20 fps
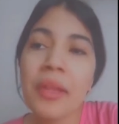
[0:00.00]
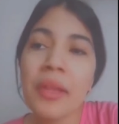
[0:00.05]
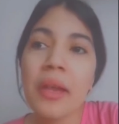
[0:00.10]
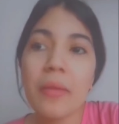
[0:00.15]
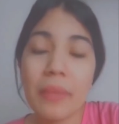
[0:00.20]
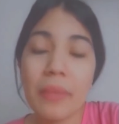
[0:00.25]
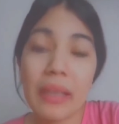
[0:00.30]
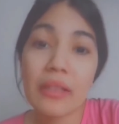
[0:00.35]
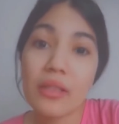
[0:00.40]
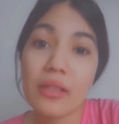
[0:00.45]

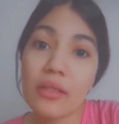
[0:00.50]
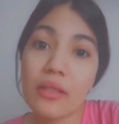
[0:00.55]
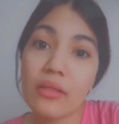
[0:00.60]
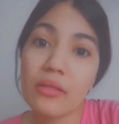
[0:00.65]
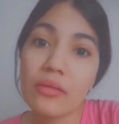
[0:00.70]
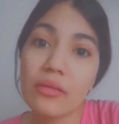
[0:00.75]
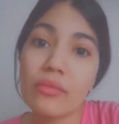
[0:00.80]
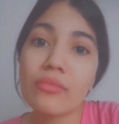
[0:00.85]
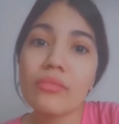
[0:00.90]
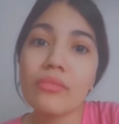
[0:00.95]
but
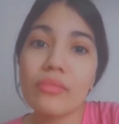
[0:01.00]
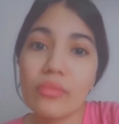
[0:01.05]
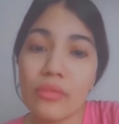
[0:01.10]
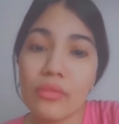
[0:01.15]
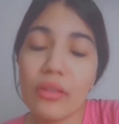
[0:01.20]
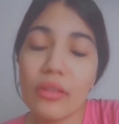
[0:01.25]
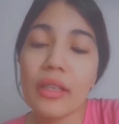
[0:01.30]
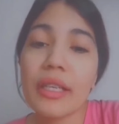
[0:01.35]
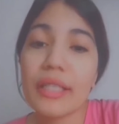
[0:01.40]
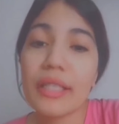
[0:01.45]

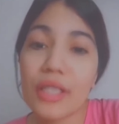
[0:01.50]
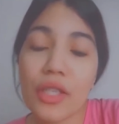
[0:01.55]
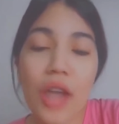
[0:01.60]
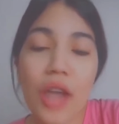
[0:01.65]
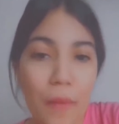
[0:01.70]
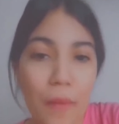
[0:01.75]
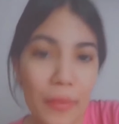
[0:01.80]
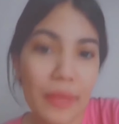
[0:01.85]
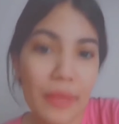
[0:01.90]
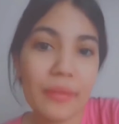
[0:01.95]
it's
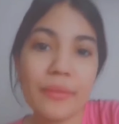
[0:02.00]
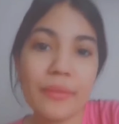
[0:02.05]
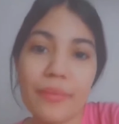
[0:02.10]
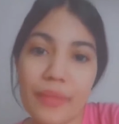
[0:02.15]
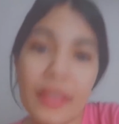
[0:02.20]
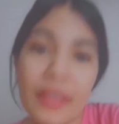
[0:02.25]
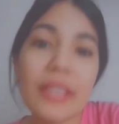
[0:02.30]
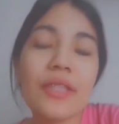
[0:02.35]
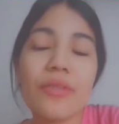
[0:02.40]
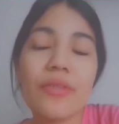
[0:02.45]
common.
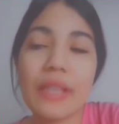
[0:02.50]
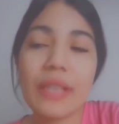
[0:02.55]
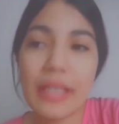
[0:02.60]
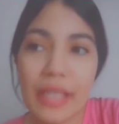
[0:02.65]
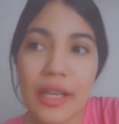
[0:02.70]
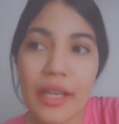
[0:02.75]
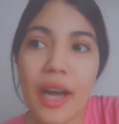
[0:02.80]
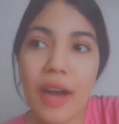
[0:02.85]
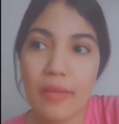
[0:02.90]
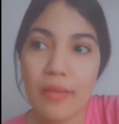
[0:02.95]
It's really
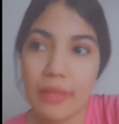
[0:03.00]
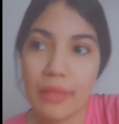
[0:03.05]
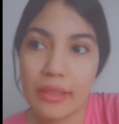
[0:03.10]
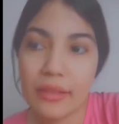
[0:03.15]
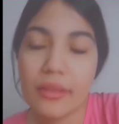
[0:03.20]
common.